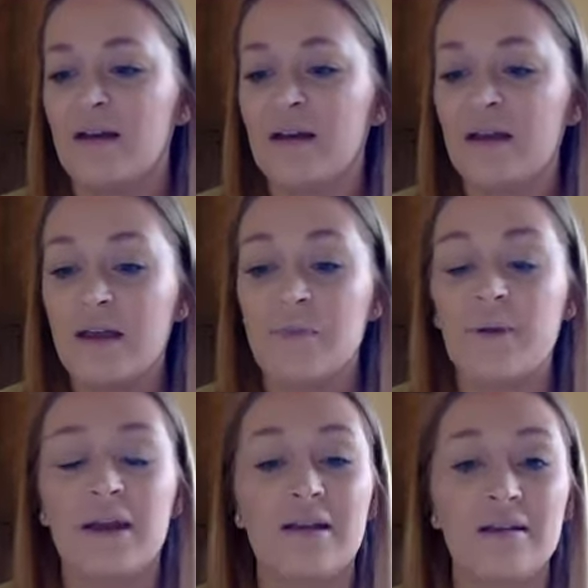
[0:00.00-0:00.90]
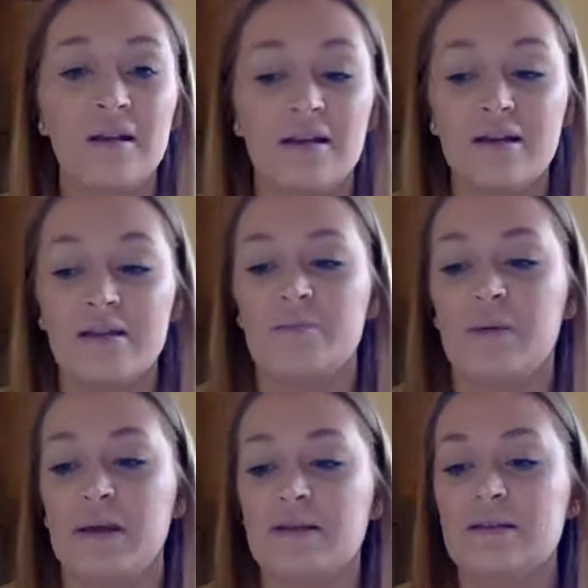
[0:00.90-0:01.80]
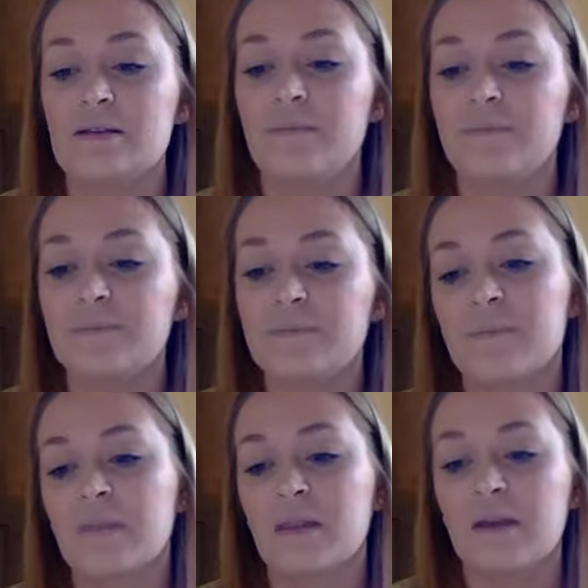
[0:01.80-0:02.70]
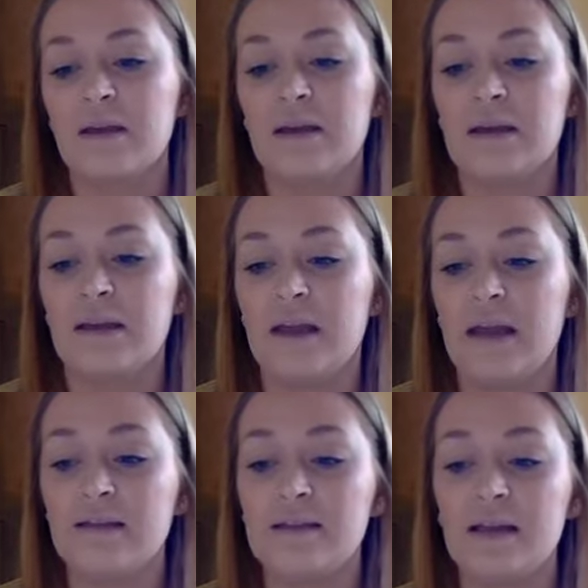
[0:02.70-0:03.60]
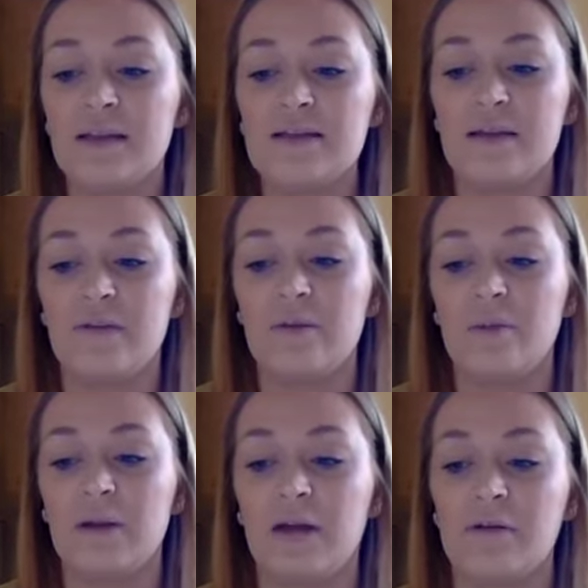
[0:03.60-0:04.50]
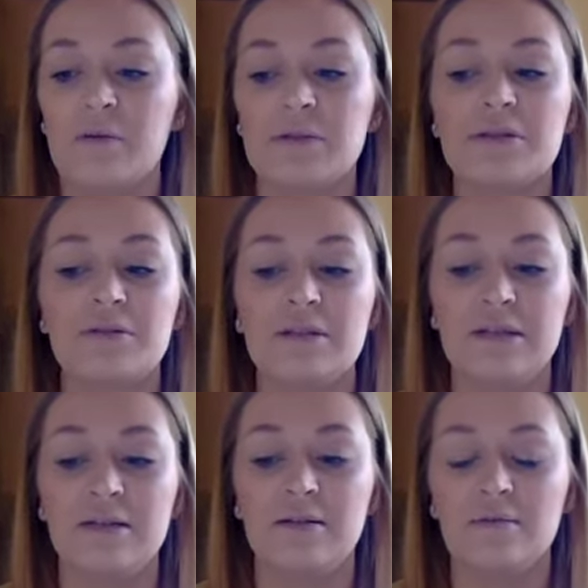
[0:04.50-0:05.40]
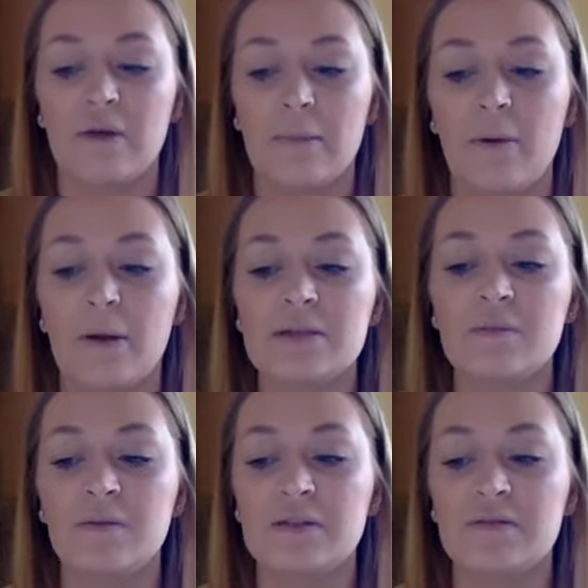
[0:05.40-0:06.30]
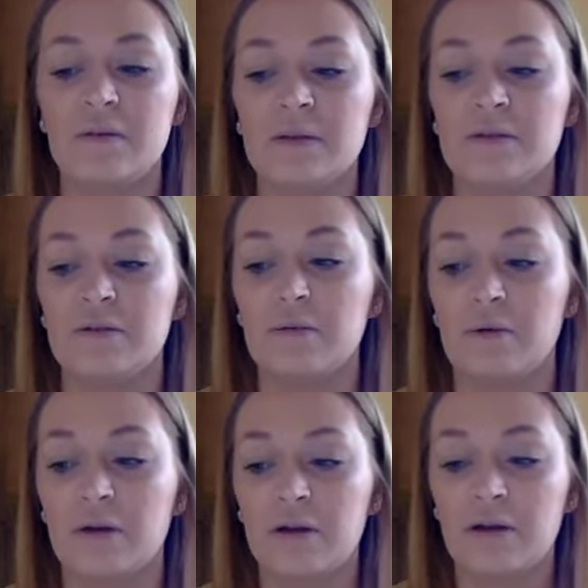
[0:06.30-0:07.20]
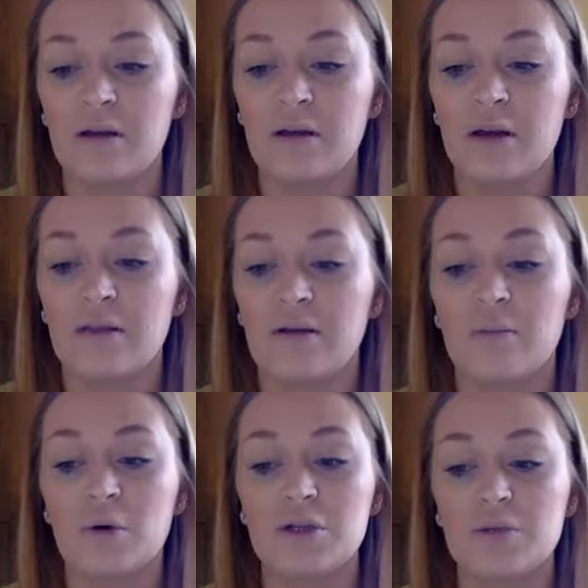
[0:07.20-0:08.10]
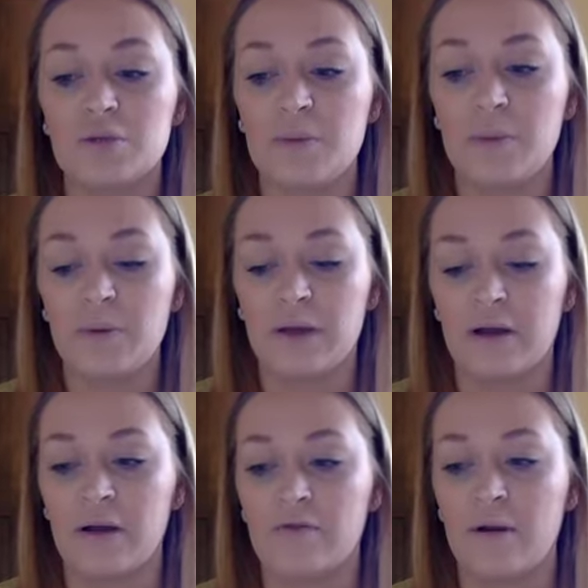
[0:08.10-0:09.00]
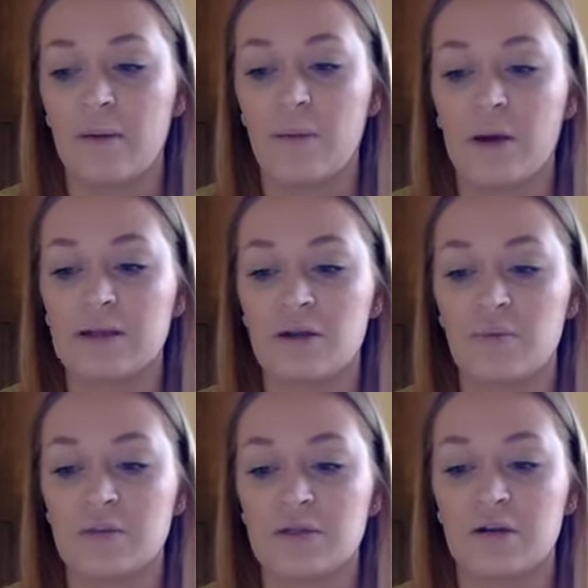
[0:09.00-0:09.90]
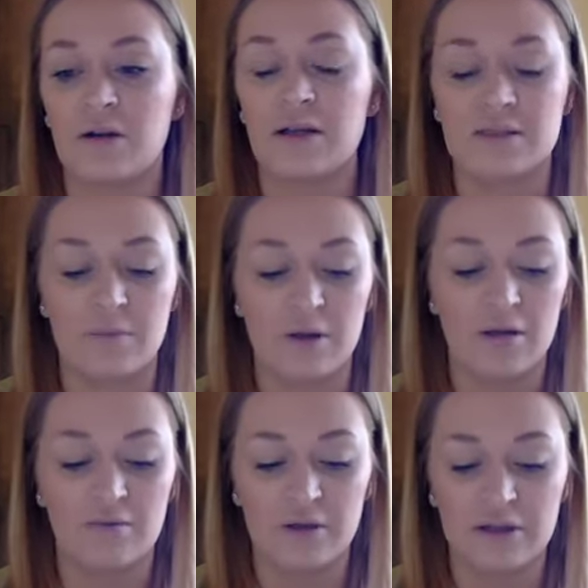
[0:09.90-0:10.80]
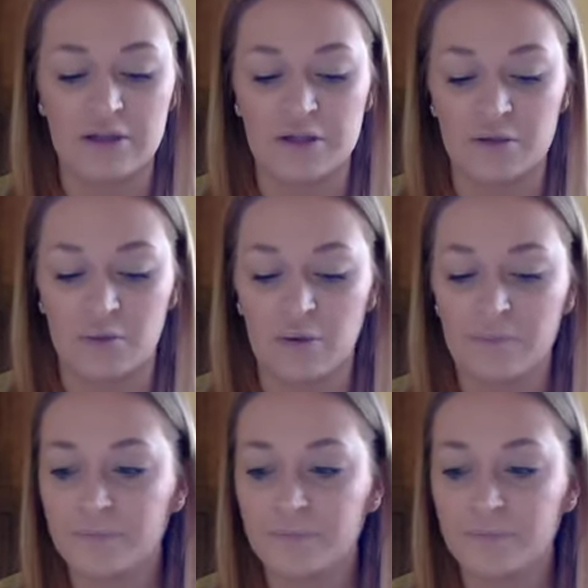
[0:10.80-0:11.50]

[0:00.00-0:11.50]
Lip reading: He can pick any lock in the place. In 1887, when Eirik was 13, Rabbi Weiss moved his family to New York. There were more Jewish people there, and Rabbi Weiss hoped to start a small religious school.